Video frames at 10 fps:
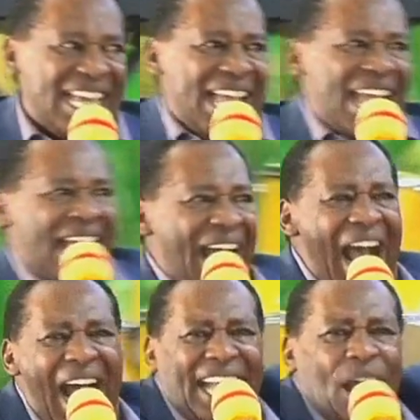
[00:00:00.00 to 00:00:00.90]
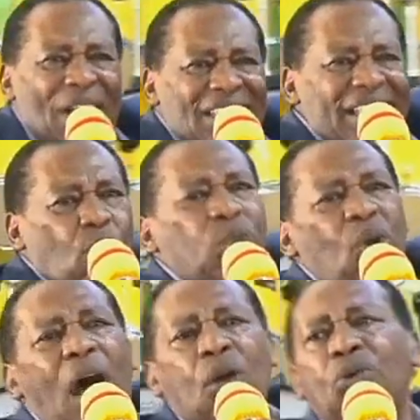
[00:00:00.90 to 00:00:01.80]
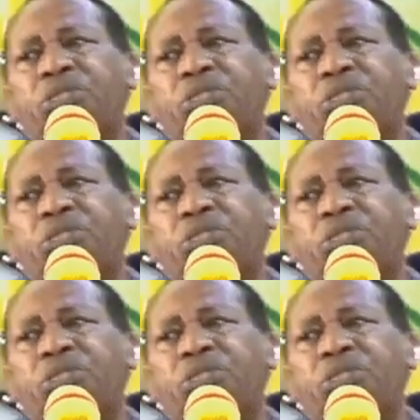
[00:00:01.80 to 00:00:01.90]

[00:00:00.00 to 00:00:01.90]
Hageweza kutoa Ruth.